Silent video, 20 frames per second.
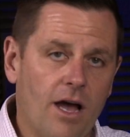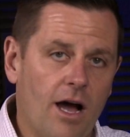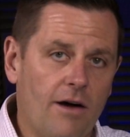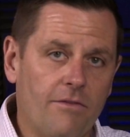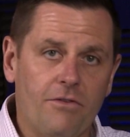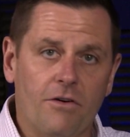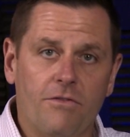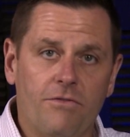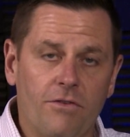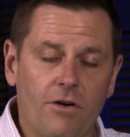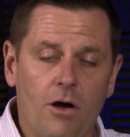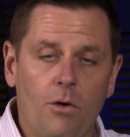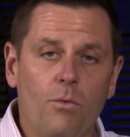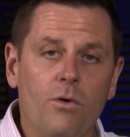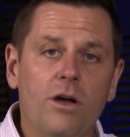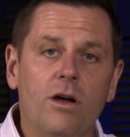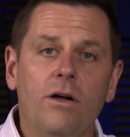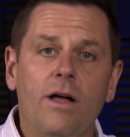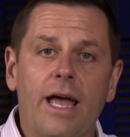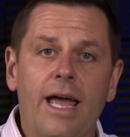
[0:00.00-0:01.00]
offer front
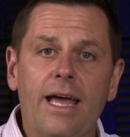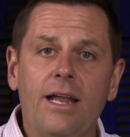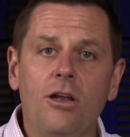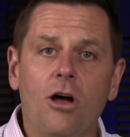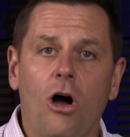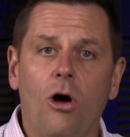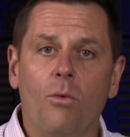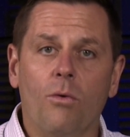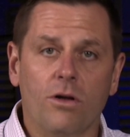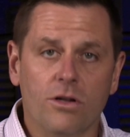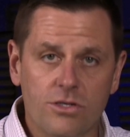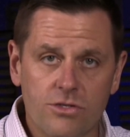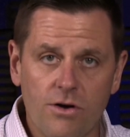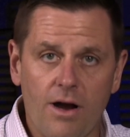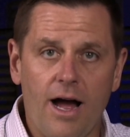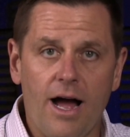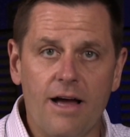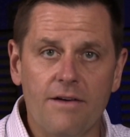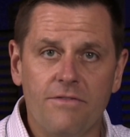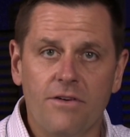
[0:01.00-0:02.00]
wheel and all-wheel
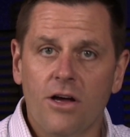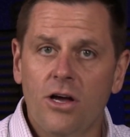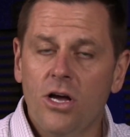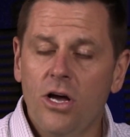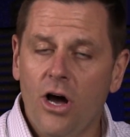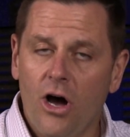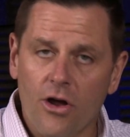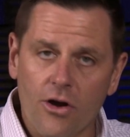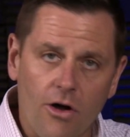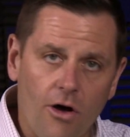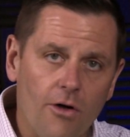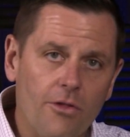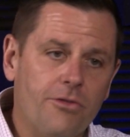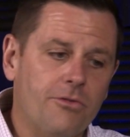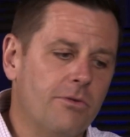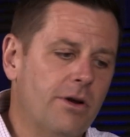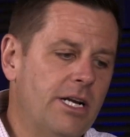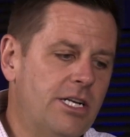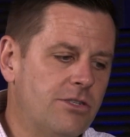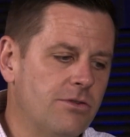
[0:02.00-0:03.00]
drive on all
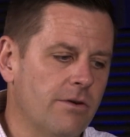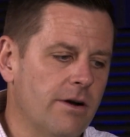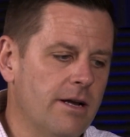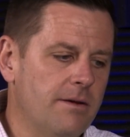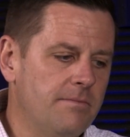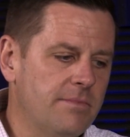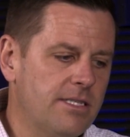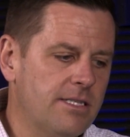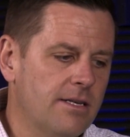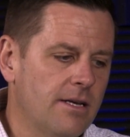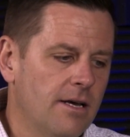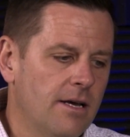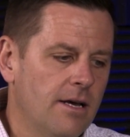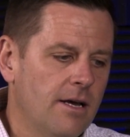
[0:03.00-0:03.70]
3 trims.